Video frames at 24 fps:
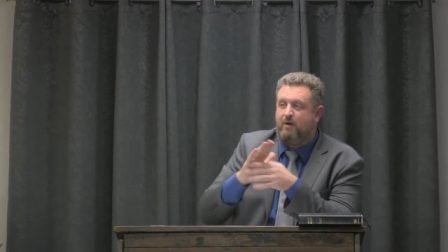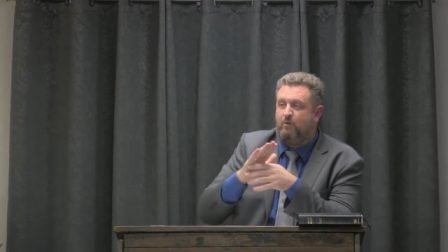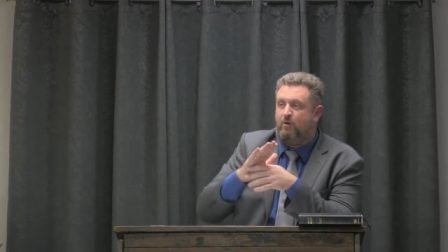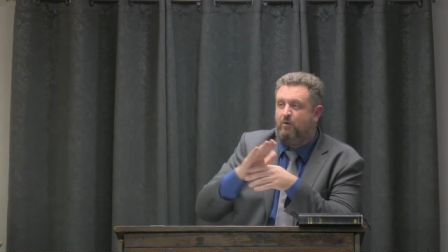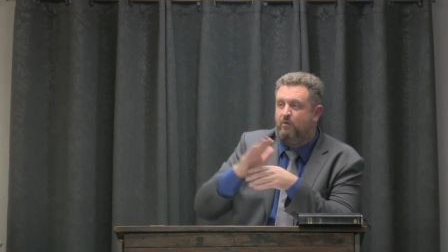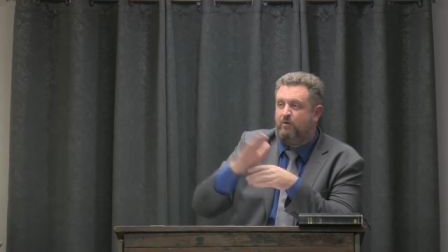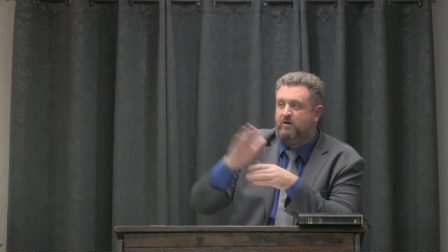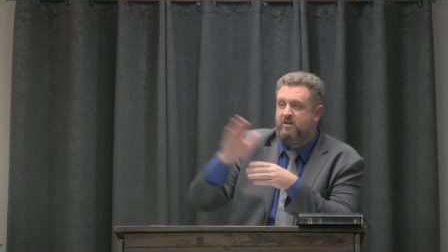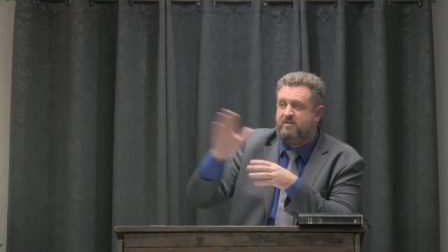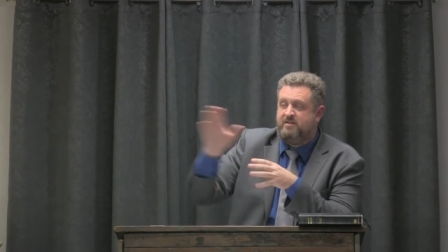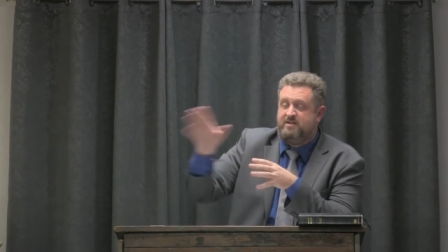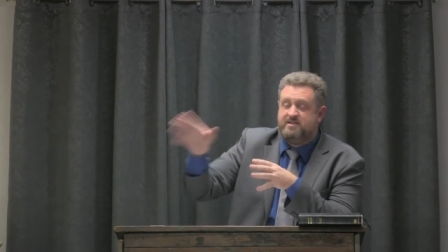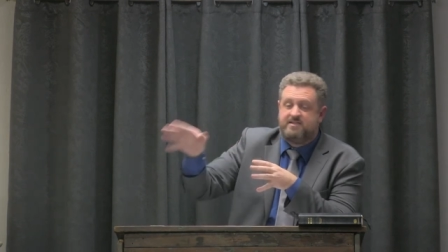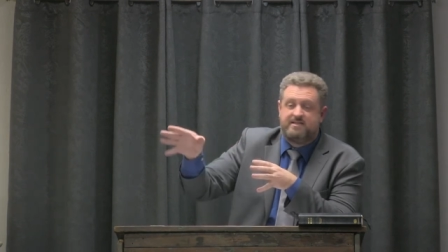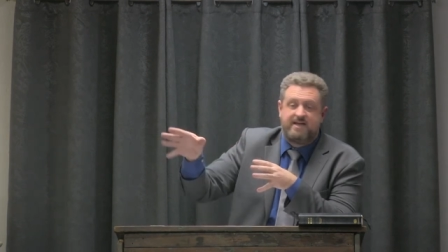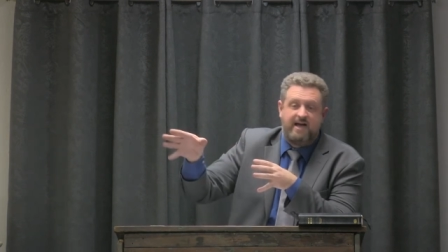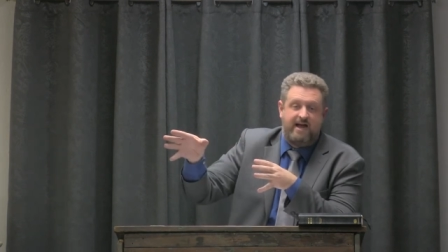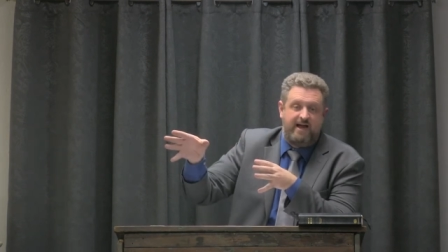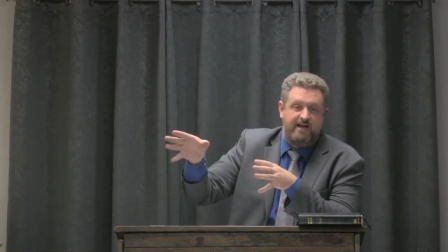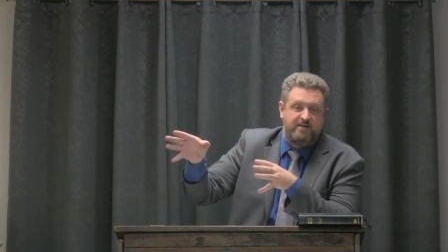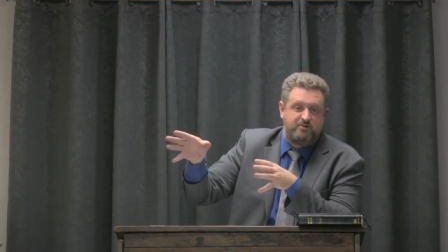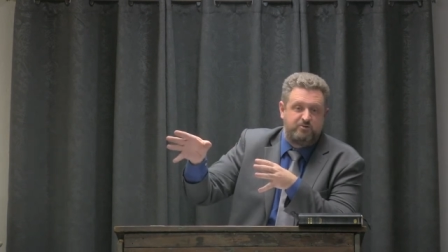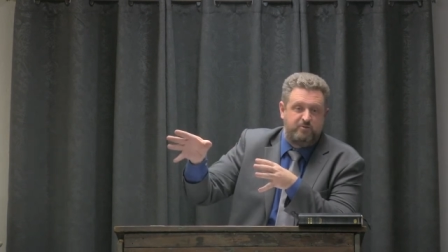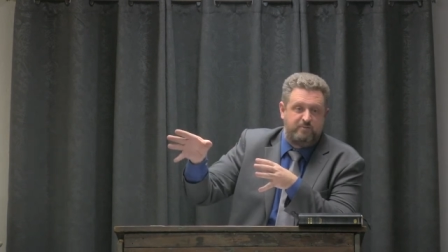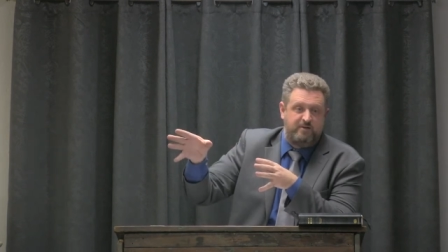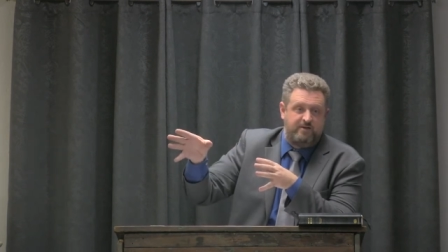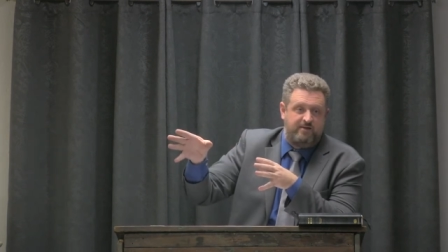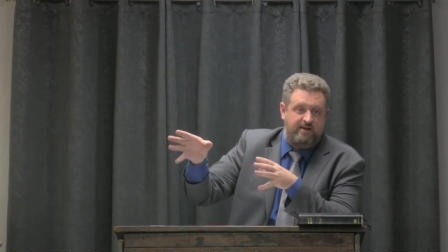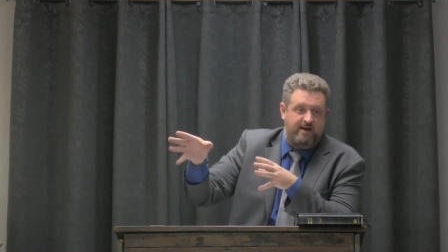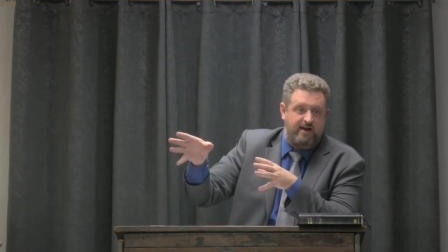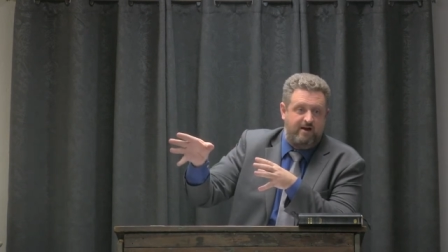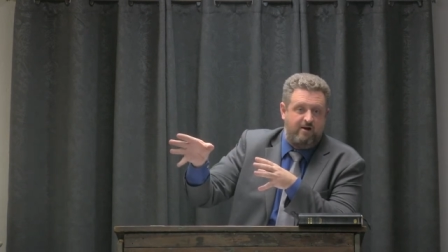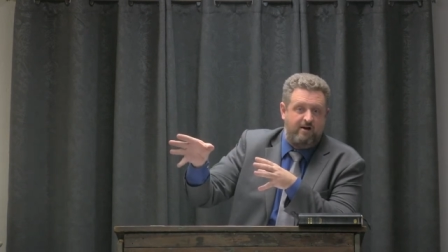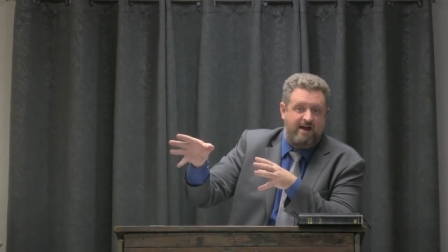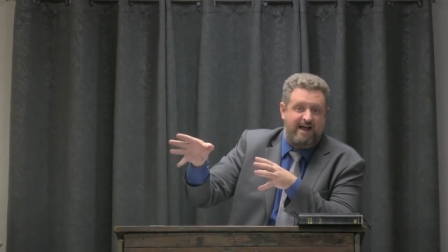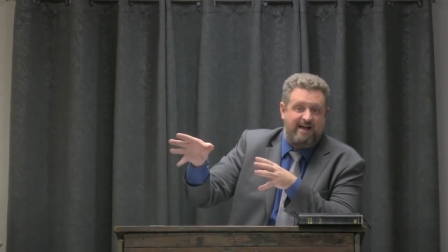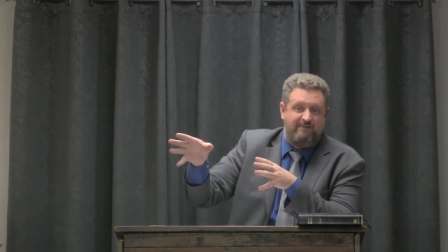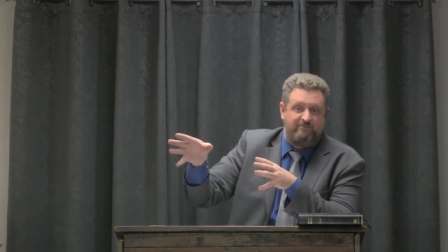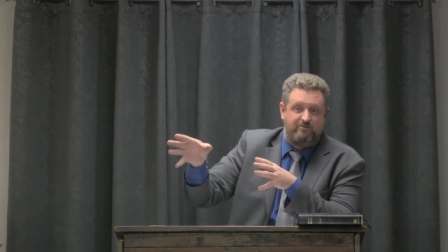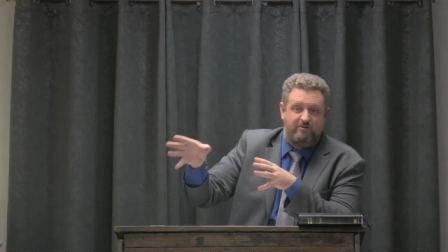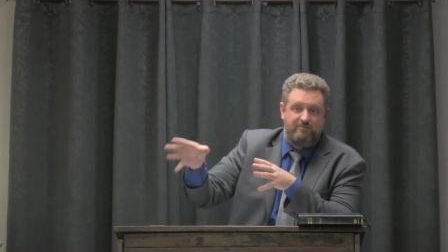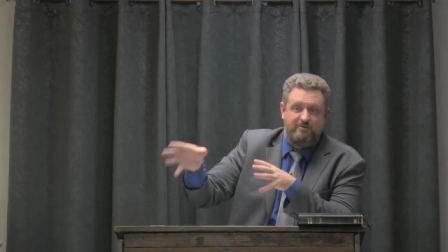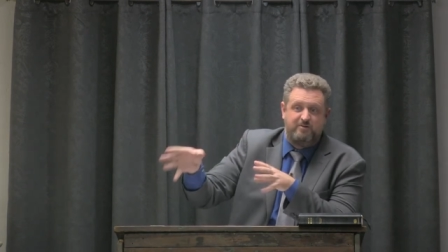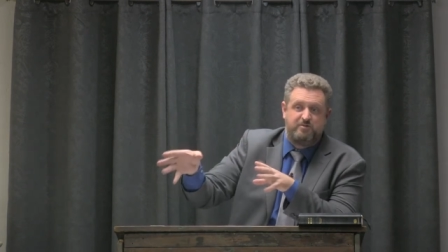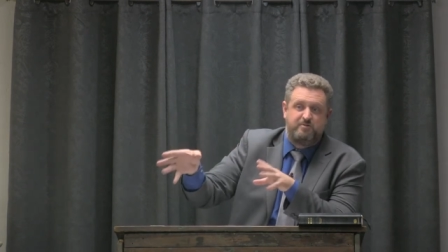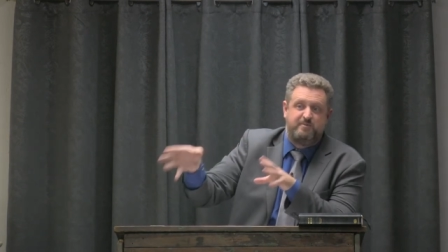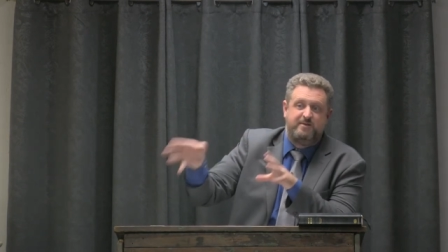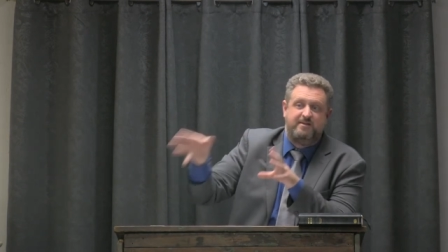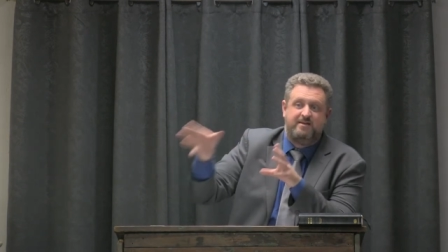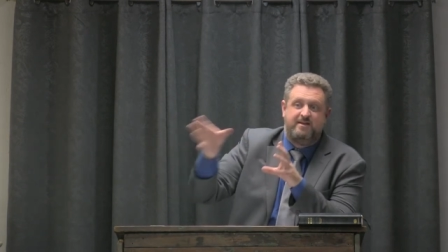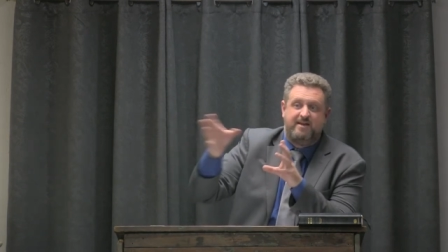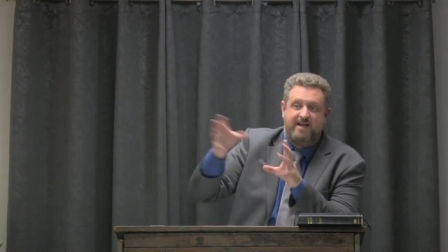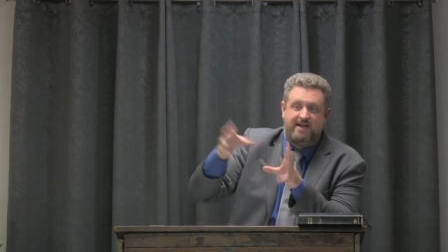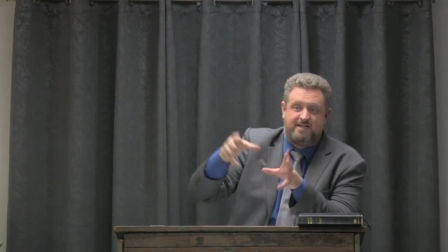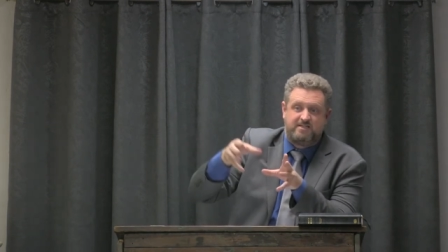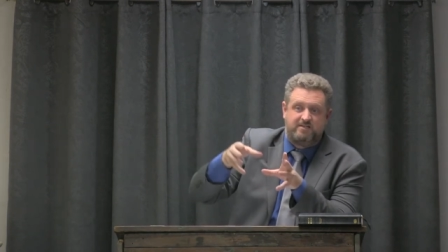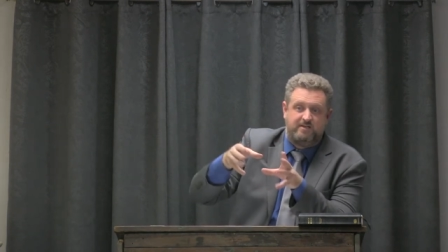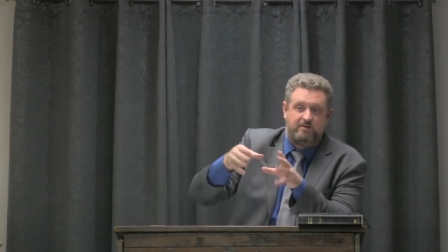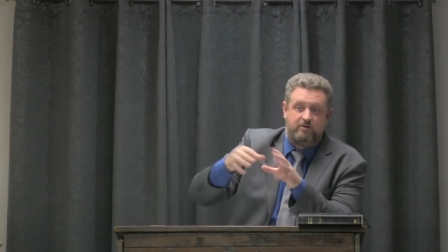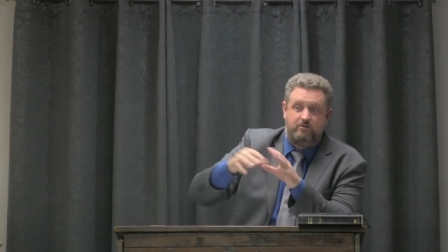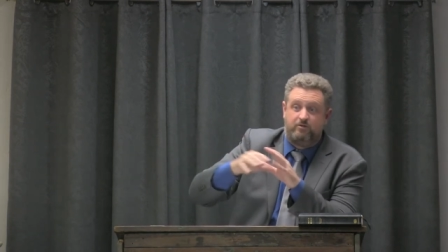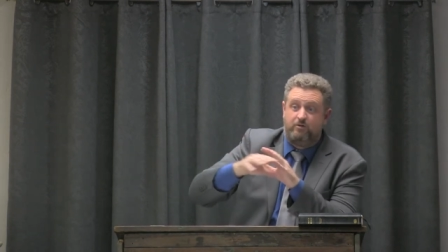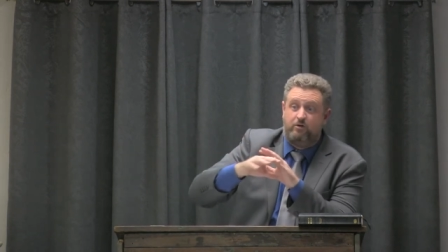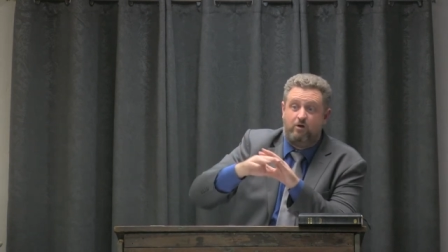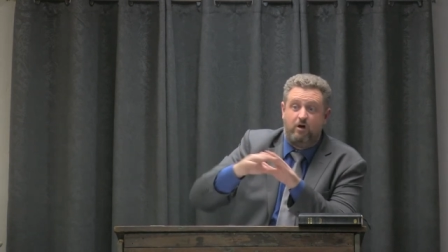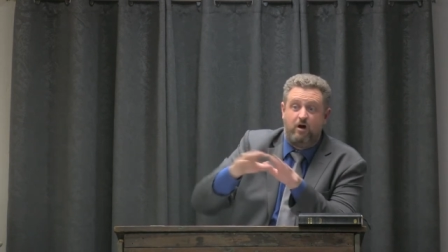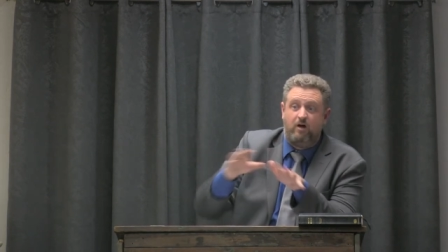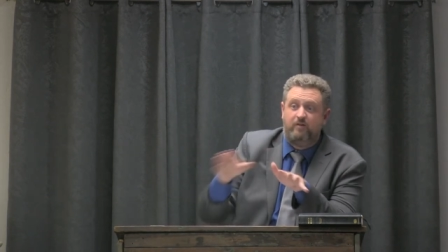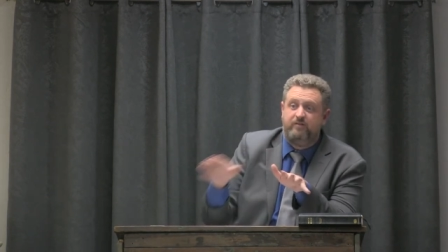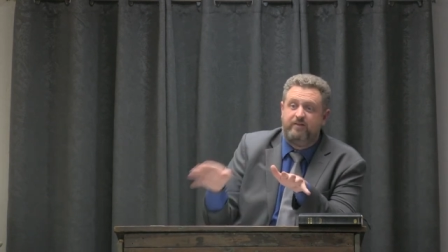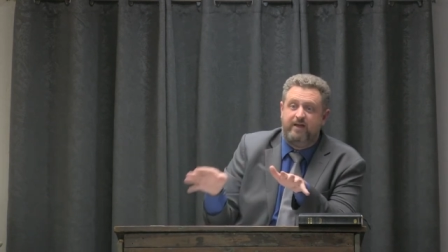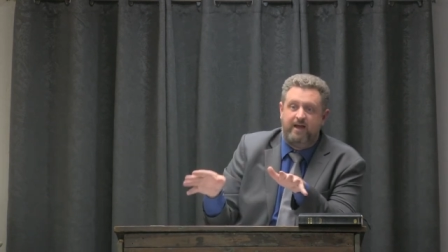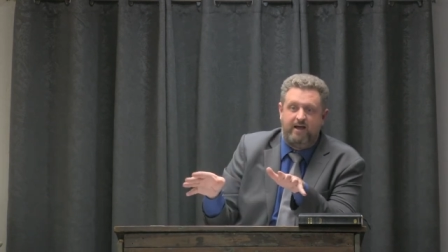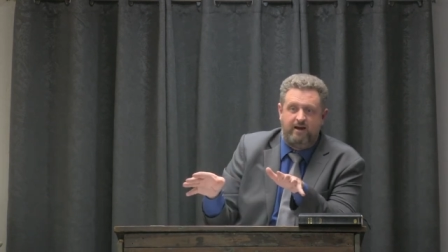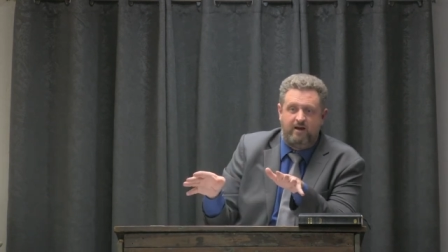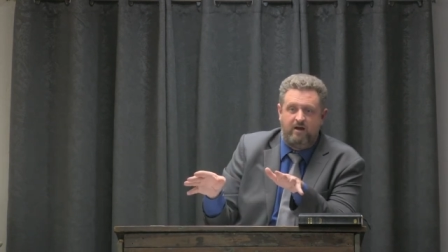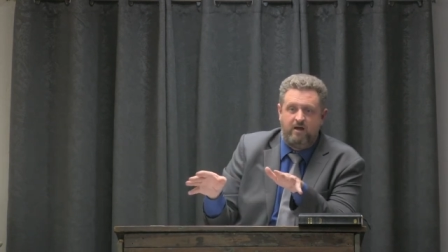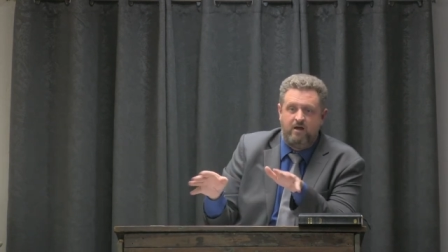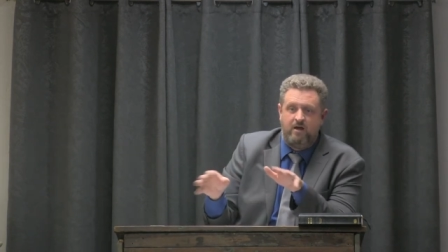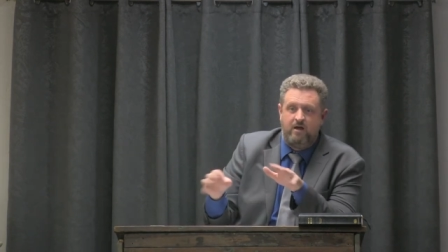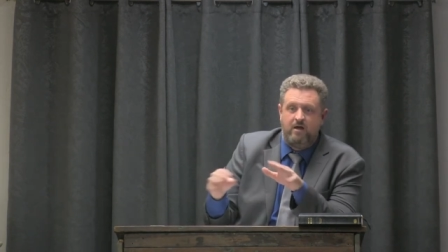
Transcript: well, one of these guys will be the heir after him. This will be the next leader. They're all dead.